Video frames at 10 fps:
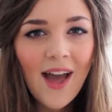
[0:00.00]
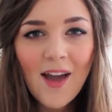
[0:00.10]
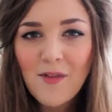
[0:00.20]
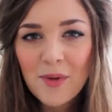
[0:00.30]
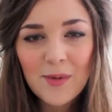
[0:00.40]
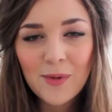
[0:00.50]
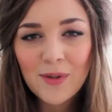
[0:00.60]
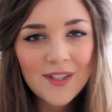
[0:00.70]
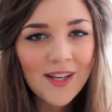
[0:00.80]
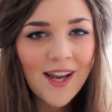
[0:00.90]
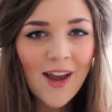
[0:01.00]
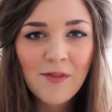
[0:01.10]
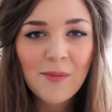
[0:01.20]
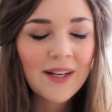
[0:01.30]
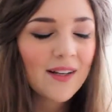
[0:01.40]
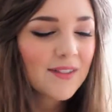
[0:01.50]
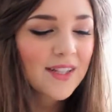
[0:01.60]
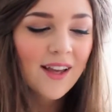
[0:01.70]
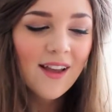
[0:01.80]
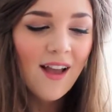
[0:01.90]
Everybody bought it and everybody
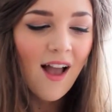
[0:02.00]
loved it,